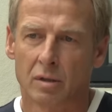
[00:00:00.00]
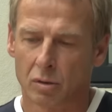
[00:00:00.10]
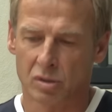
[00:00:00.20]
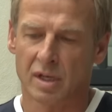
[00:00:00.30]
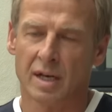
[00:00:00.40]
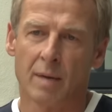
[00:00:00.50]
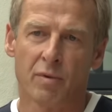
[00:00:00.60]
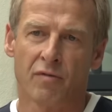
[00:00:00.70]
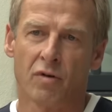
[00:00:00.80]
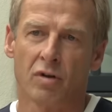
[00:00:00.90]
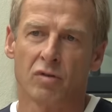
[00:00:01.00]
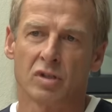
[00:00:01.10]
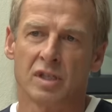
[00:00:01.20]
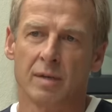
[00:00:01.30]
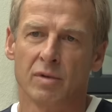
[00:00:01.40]
you stand up in front of your
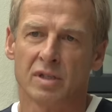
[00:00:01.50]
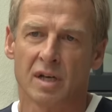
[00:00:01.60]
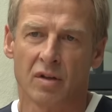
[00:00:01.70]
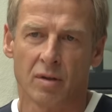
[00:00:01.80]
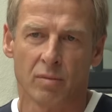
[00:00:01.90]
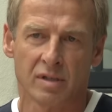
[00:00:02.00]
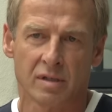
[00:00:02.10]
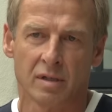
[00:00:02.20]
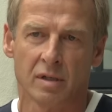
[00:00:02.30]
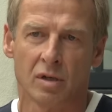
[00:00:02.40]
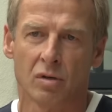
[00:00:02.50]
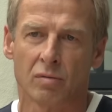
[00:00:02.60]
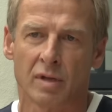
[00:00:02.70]
team and tell them, listen, you know,